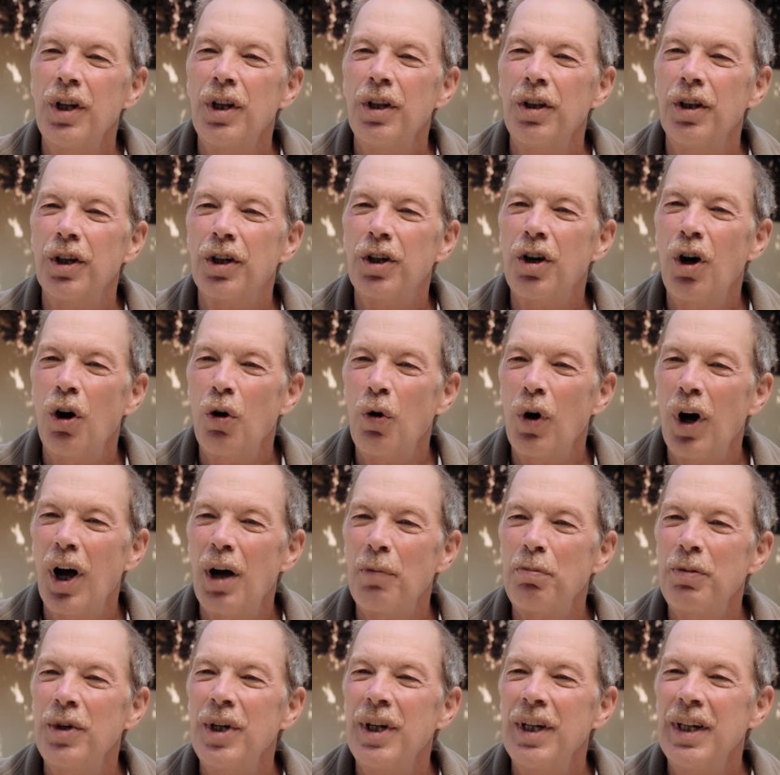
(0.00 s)
the co-op
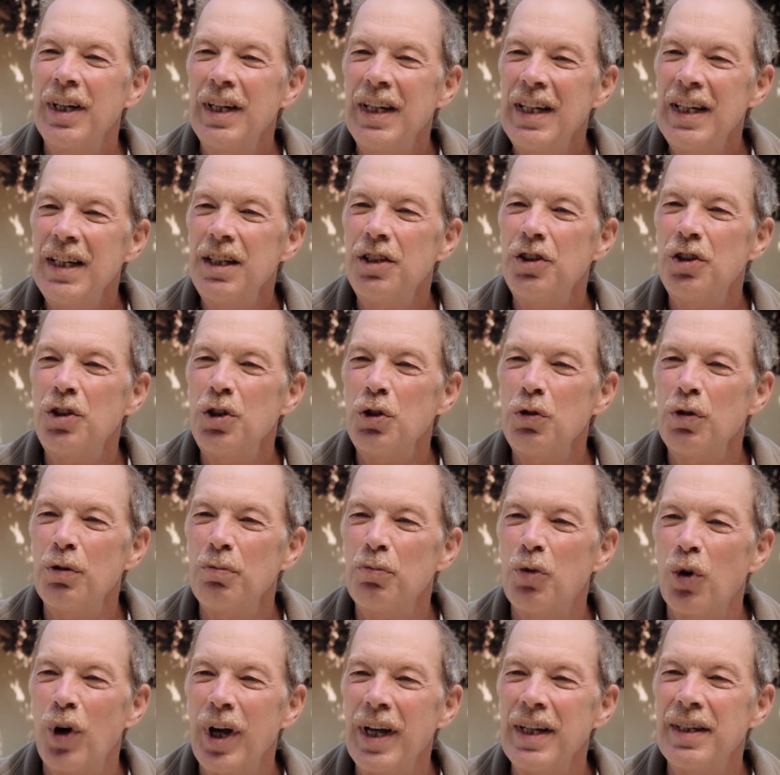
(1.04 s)
needs to
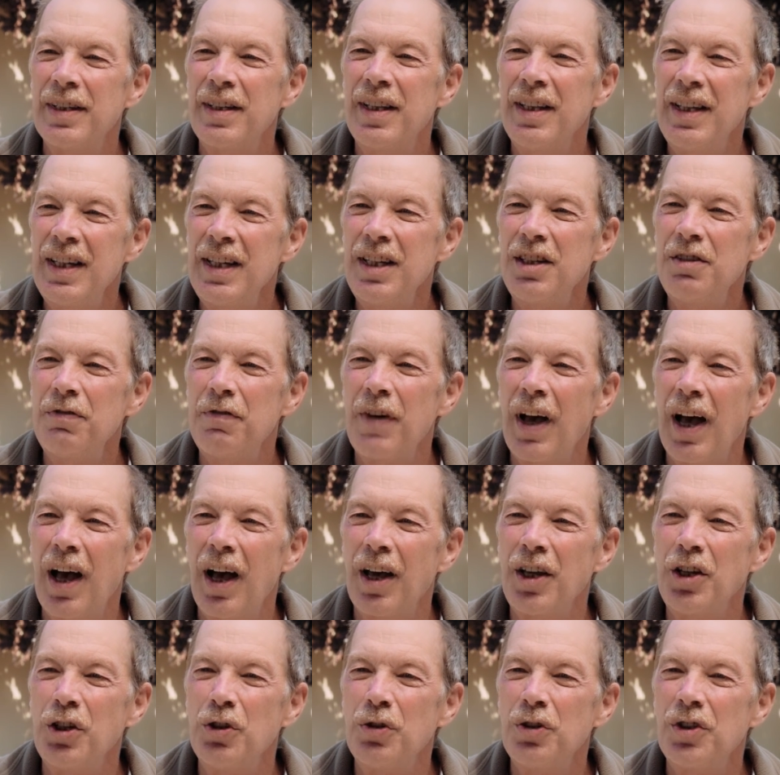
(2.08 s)
embrace these
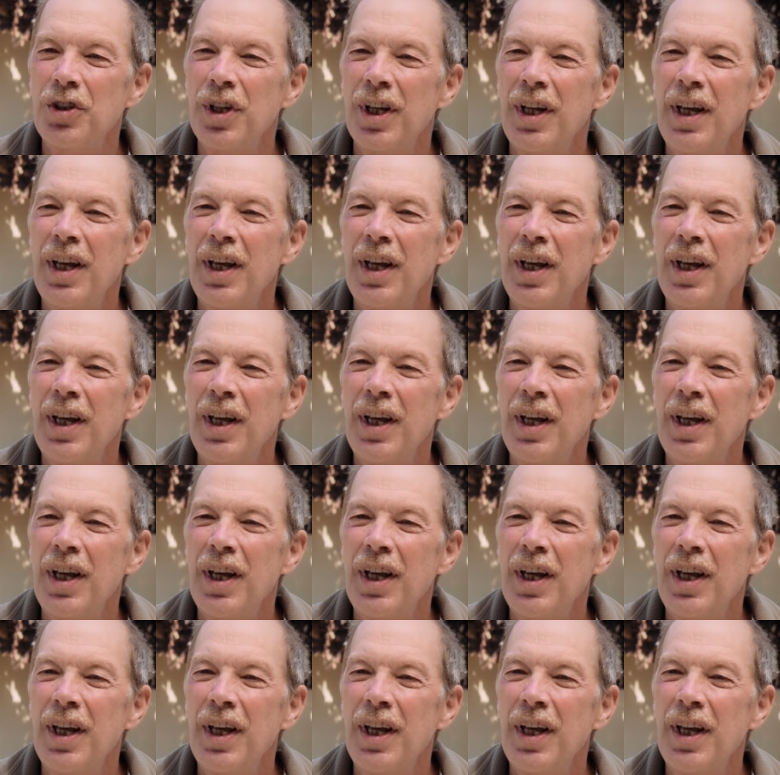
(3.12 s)
values